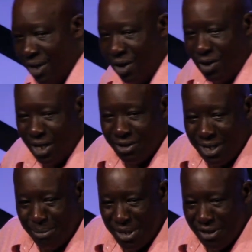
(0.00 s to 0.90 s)
earlier,
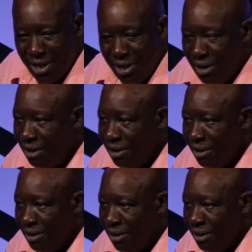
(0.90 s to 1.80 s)
Timothy,
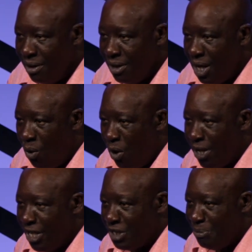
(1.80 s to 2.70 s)
go on
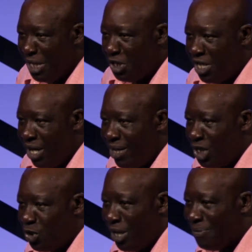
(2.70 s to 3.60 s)
his missionary
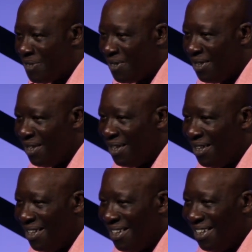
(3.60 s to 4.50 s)
trips
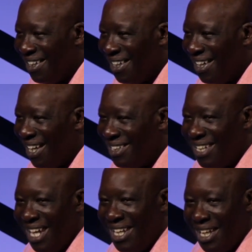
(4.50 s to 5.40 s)
and
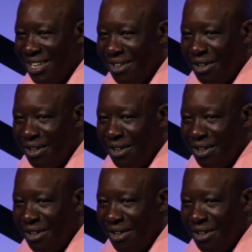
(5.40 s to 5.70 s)
take it,